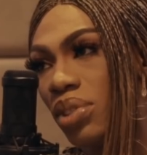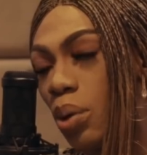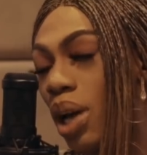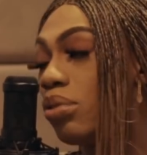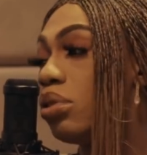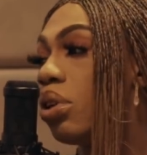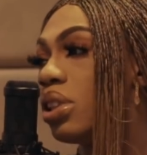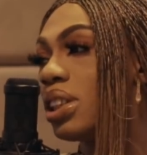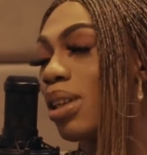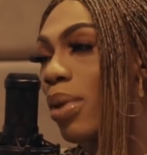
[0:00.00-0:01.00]
They were even done
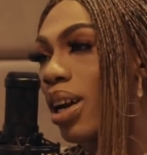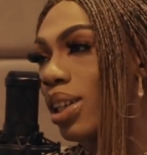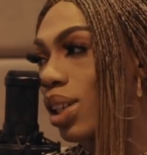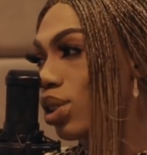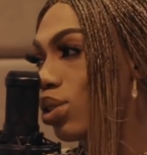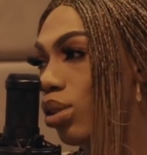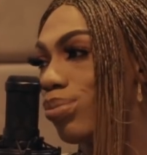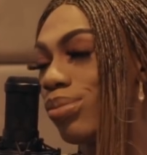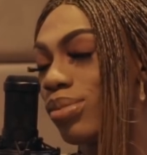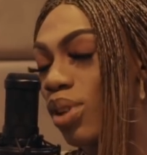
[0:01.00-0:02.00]
this time around. I just saw
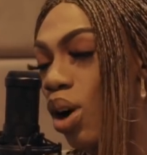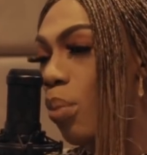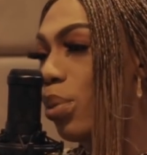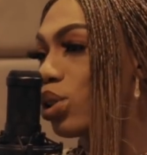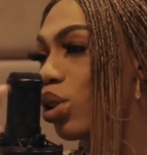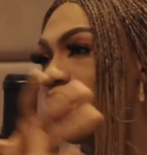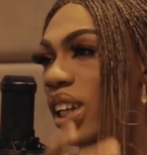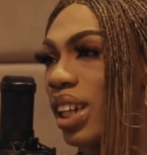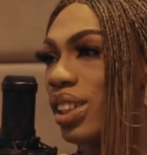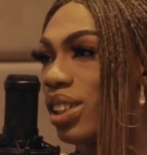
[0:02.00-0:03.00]
a bunch of
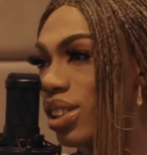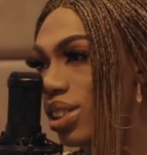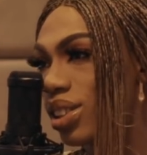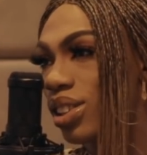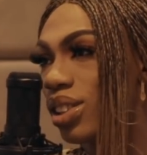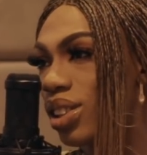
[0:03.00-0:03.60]
nakedness.